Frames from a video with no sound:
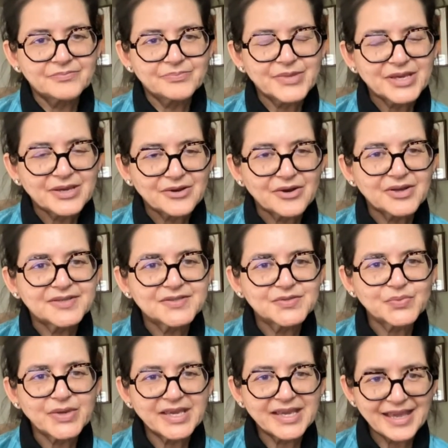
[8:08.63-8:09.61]
Because
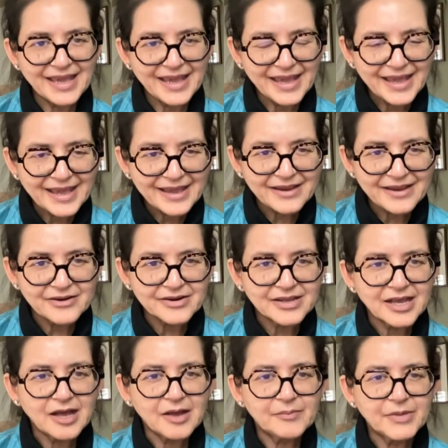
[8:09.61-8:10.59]
we care
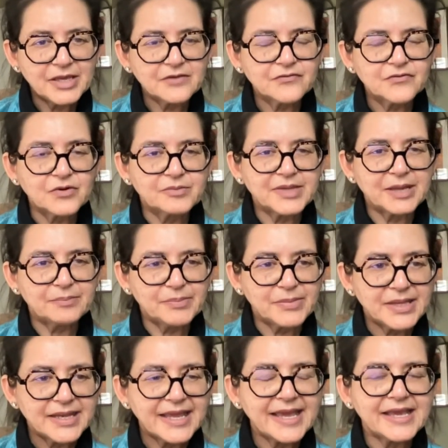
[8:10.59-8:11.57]
coming from that
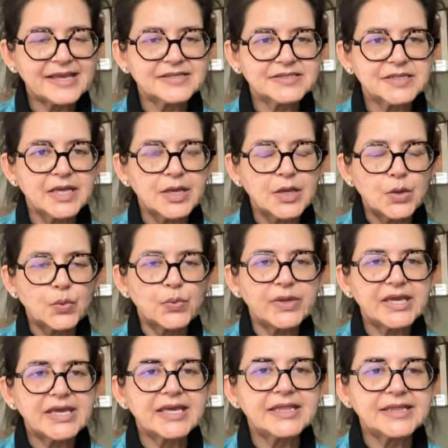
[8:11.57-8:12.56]
place,
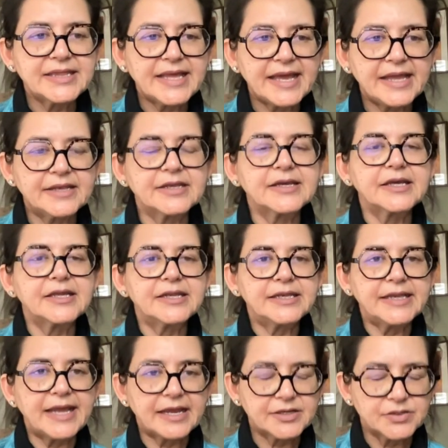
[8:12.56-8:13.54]
we can then
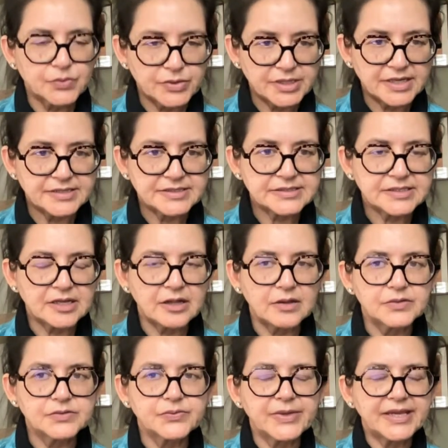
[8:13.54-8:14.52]
connect with
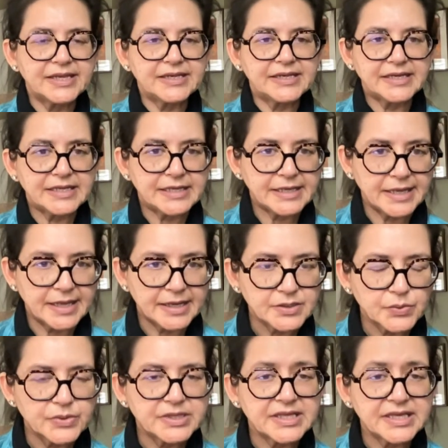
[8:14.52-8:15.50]
ourselves, we can
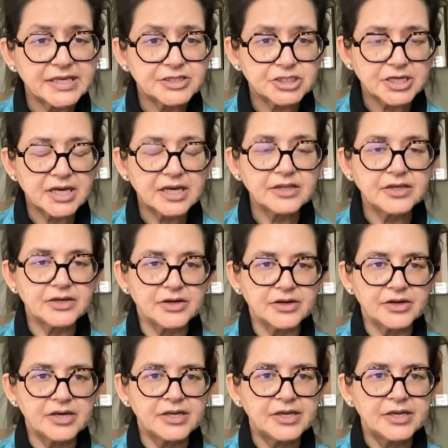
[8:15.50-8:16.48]
connect with each
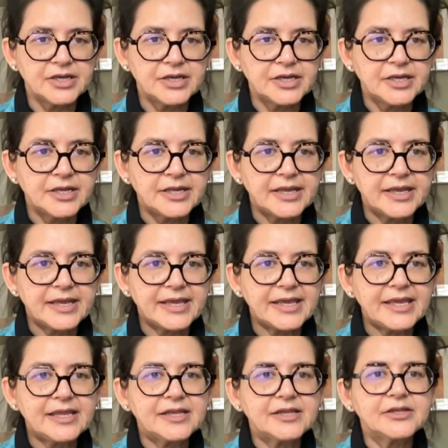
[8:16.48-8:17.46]
other
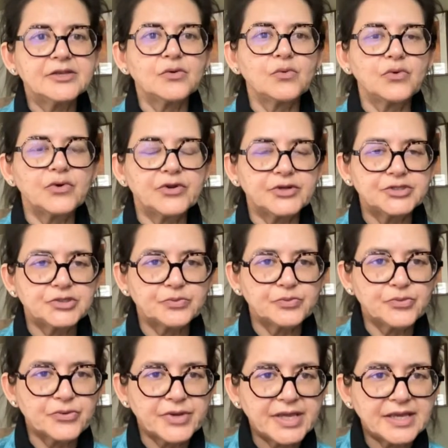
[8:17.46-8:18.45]
in order to
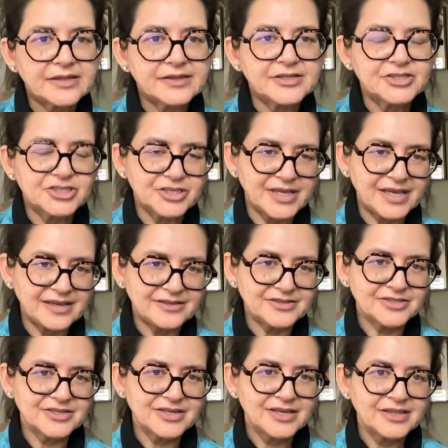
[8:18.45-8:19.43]
bring the
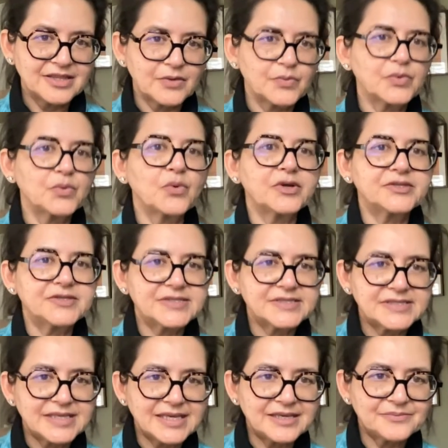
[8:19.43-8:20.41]
change that we want to
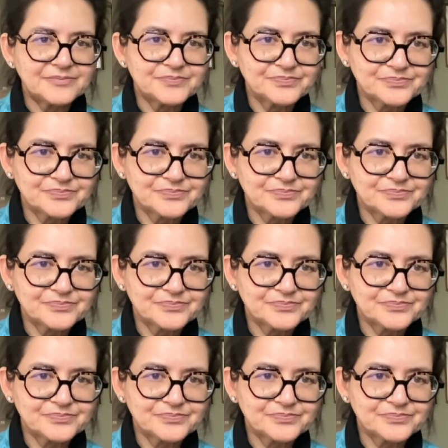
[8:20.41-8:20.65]
see.